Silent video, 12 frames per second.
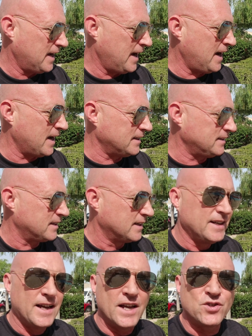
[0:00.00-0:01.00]
and
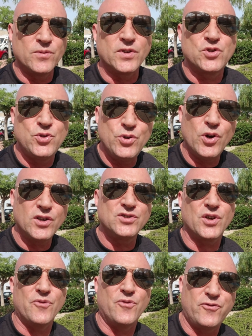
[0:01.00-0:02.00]
it's over
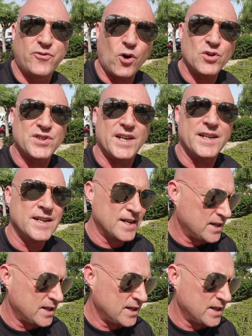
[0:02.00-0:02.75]
240